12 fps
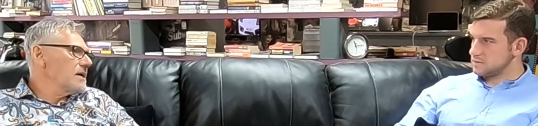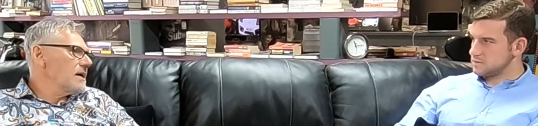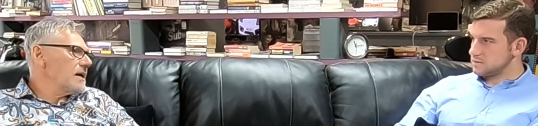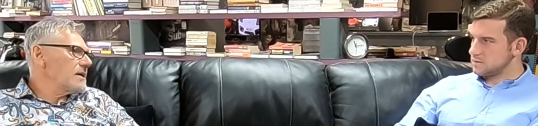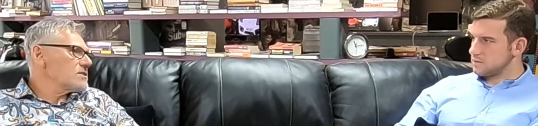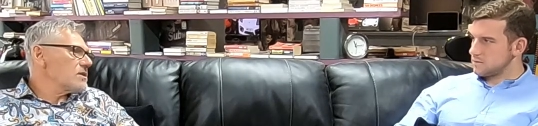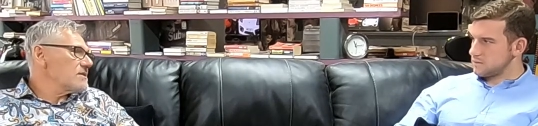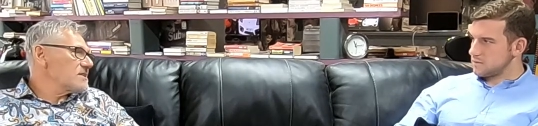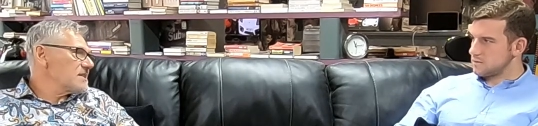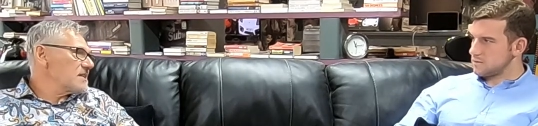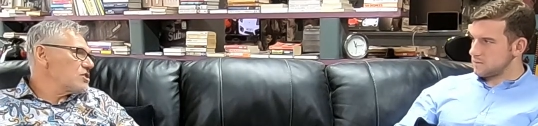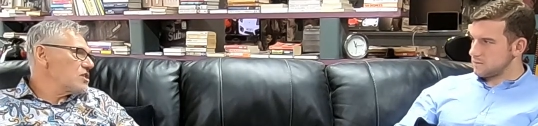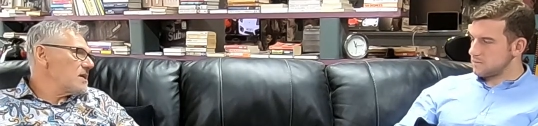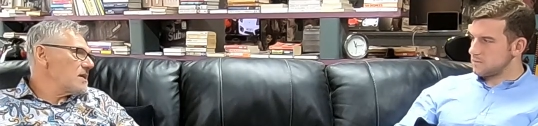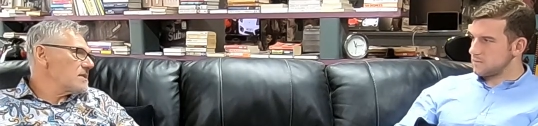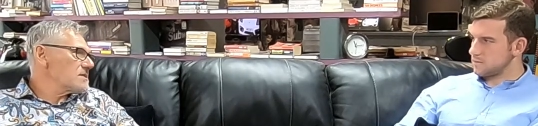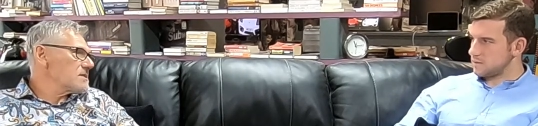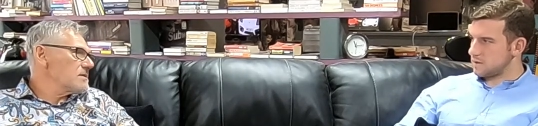Speaker 1: Uh, so six
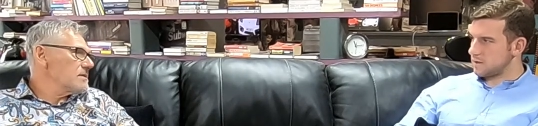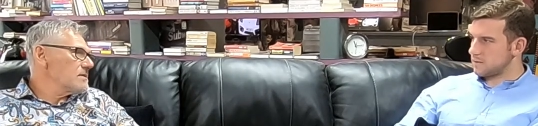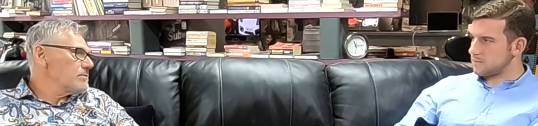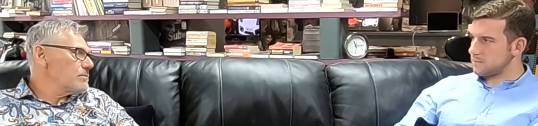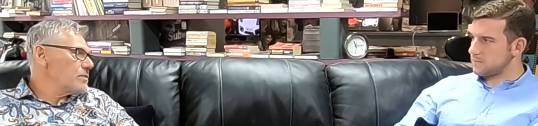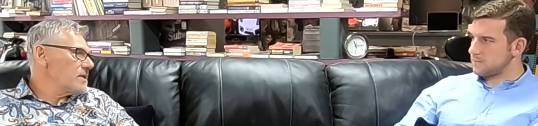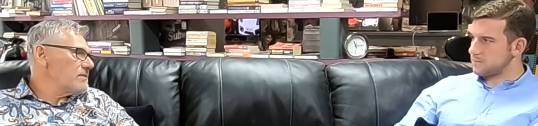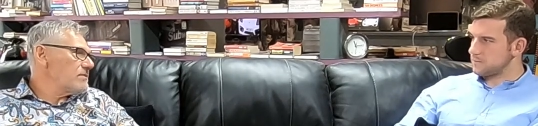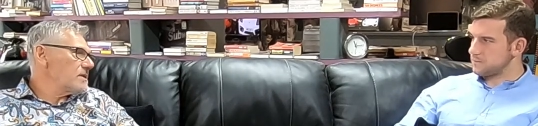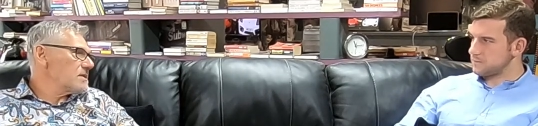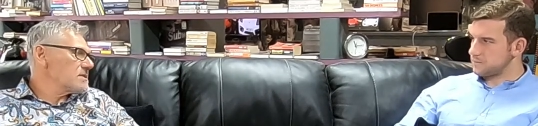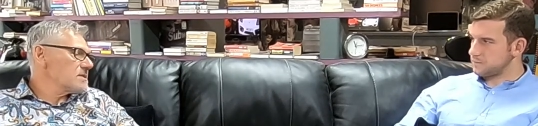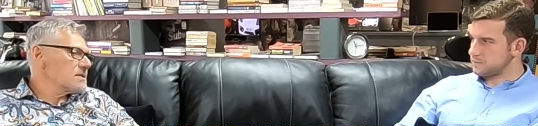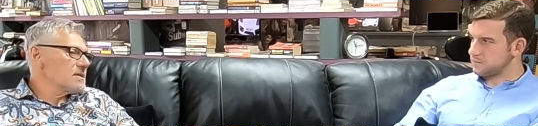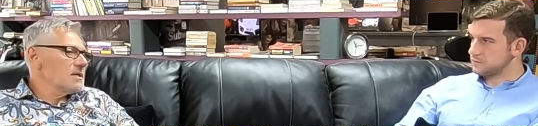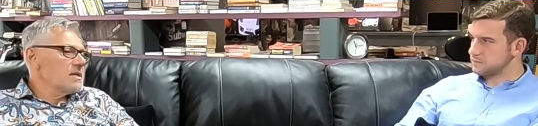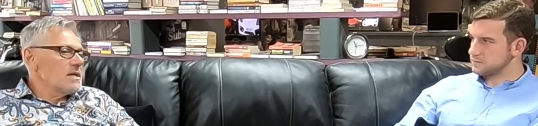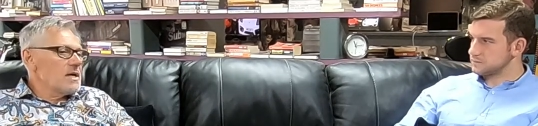years yeah. previous.
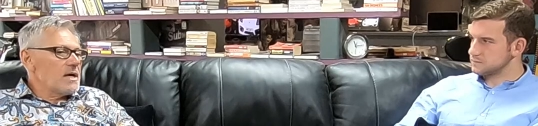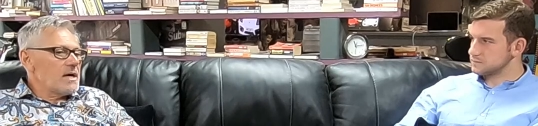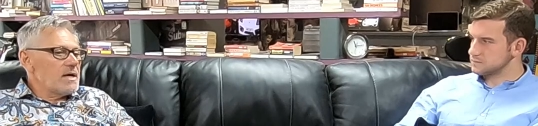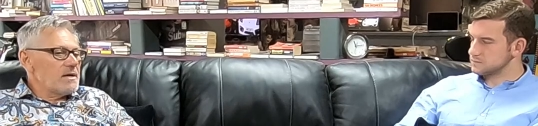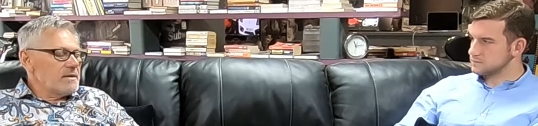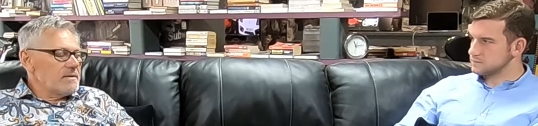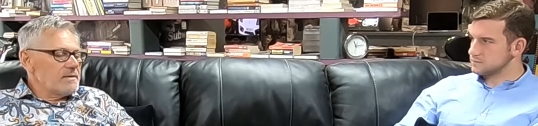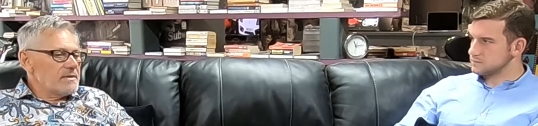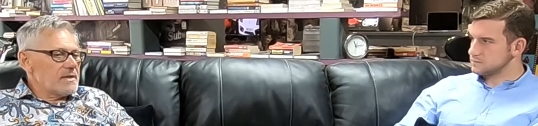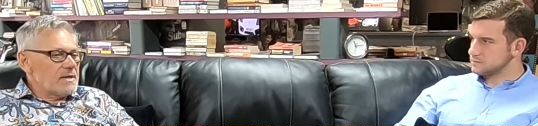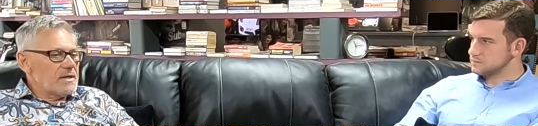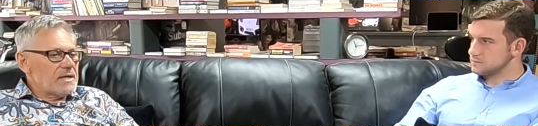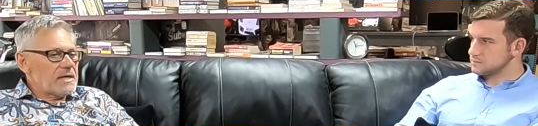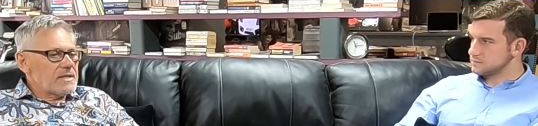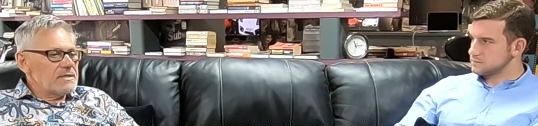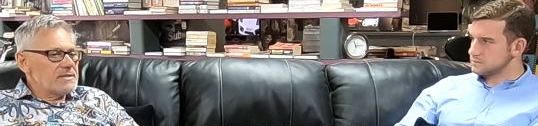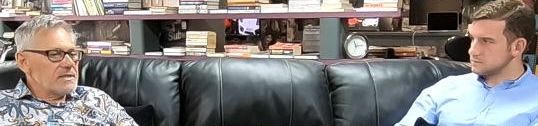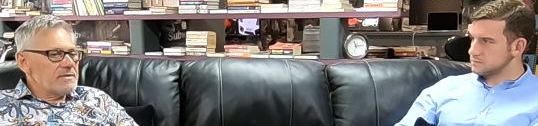Uh,
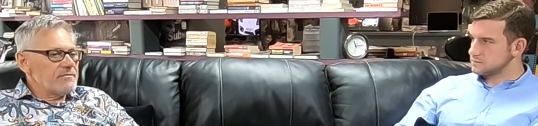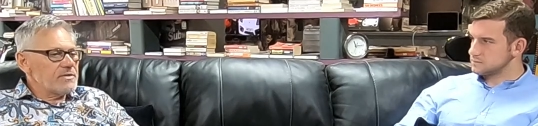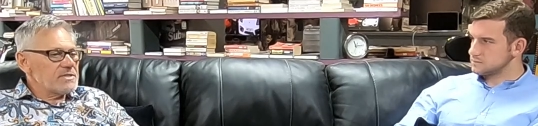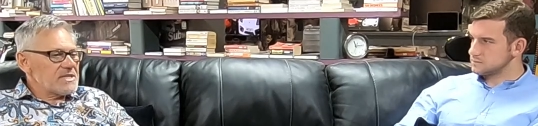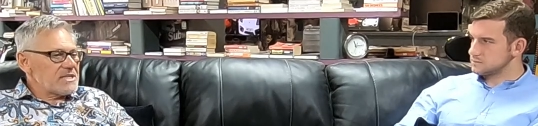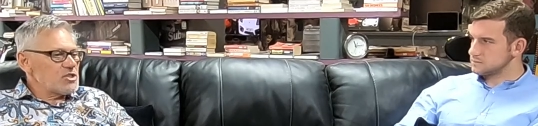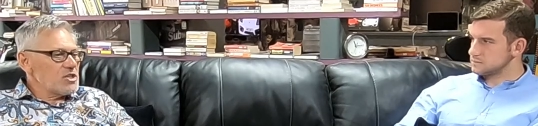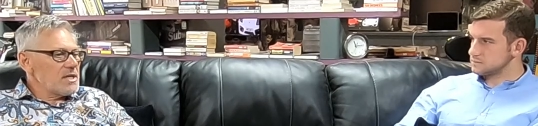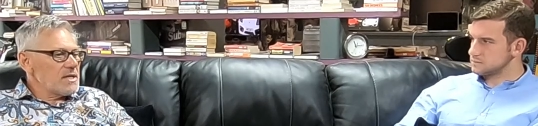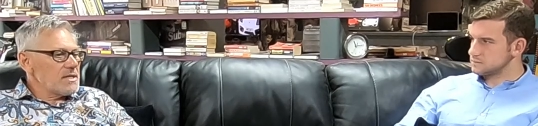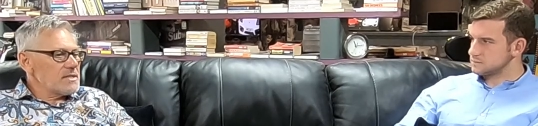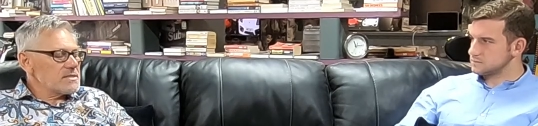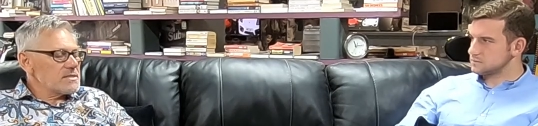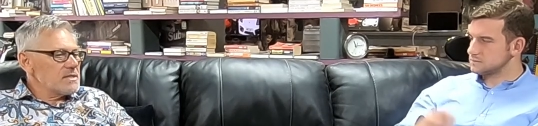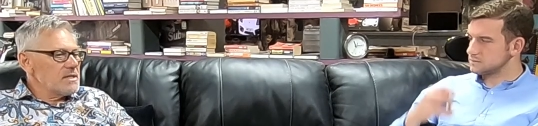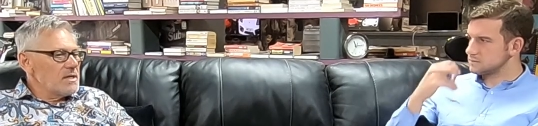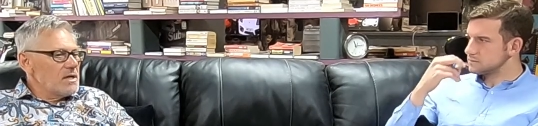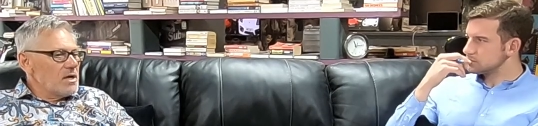and uh, for six years,
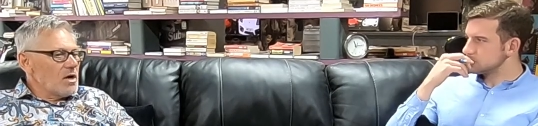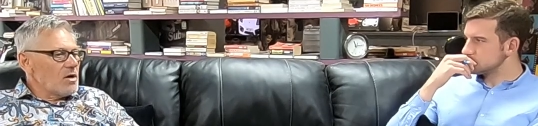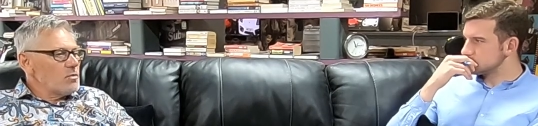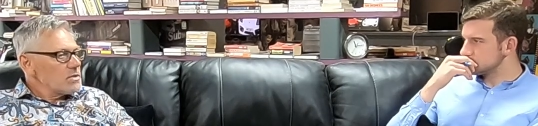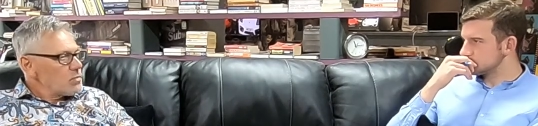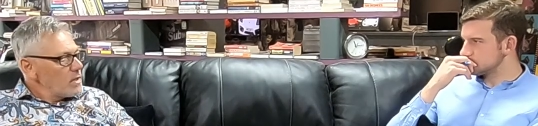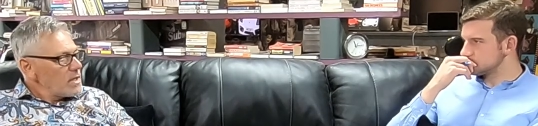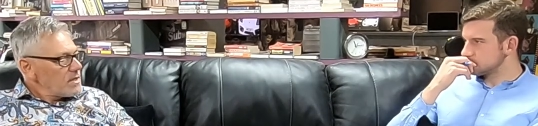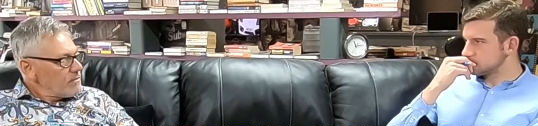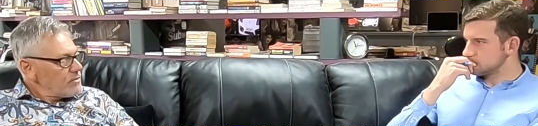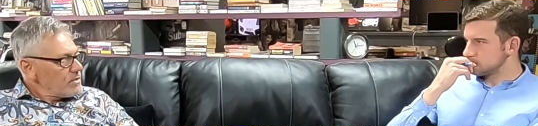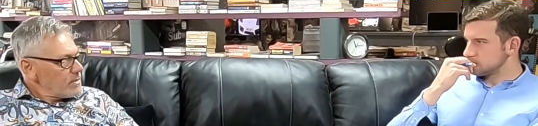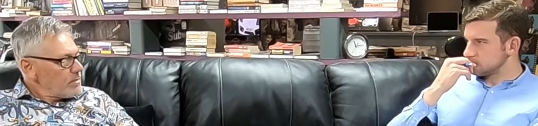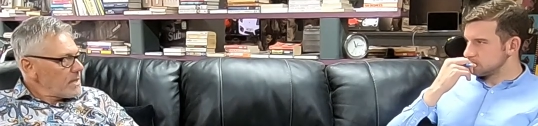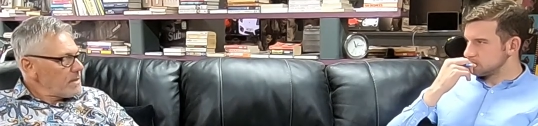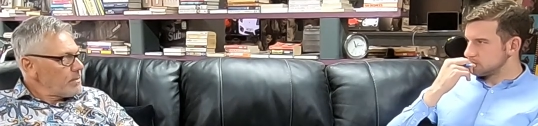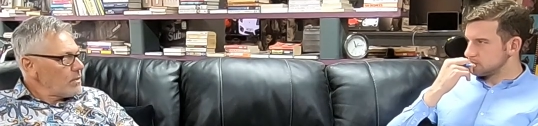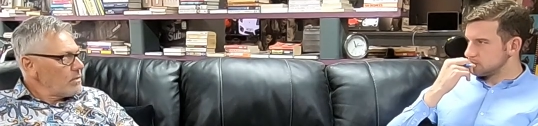I was working for other
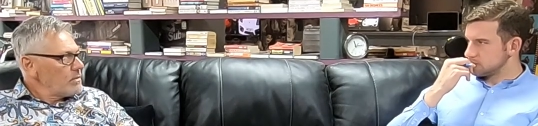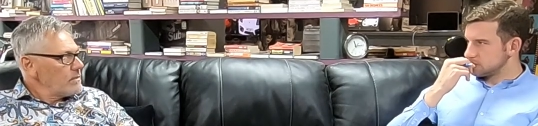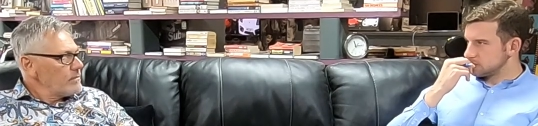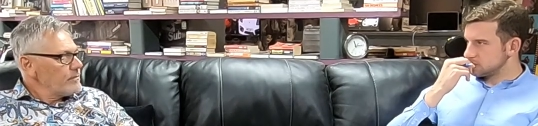people